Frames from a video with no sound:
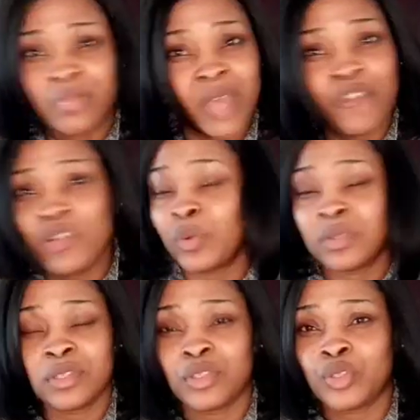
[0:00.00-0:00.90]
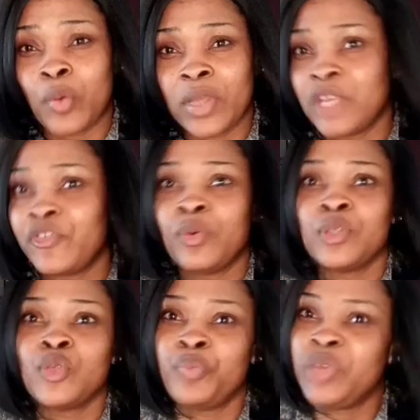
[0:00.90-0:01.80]
everyone's choice,
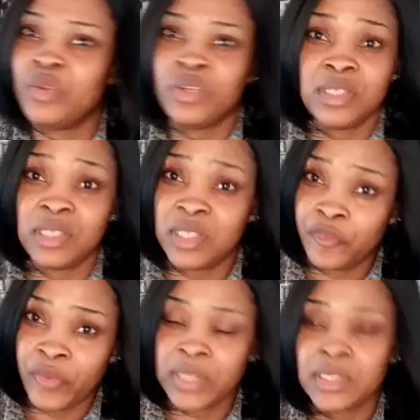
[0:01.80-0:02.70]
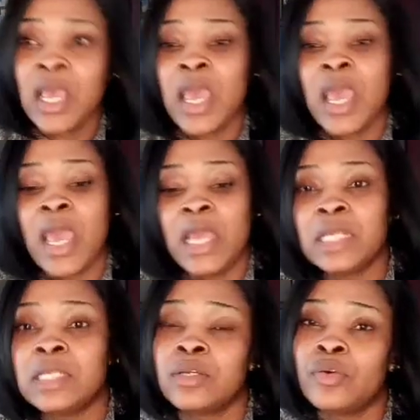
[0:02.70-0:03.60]
everyone's opinion is different.
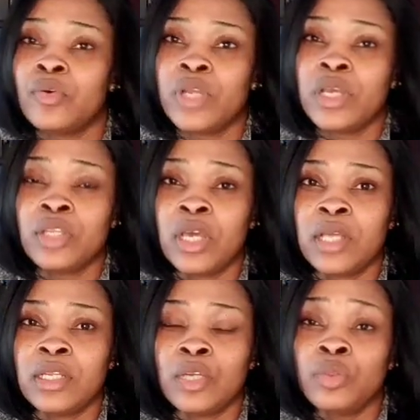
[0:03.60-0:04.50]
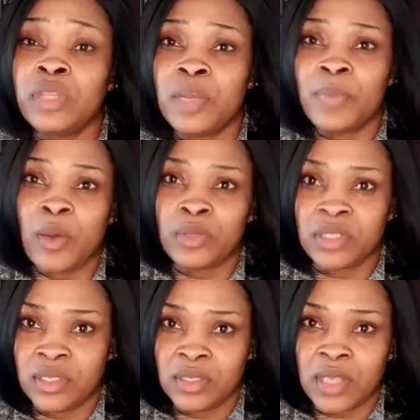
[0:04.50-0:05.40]
And the good thing about
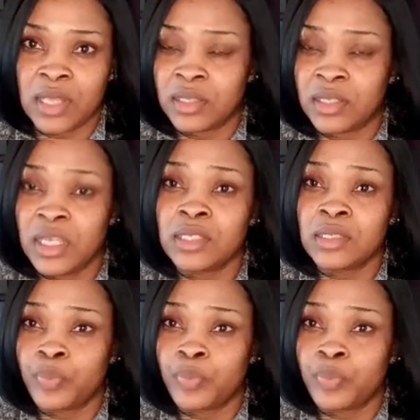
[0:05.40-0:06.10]
it is that this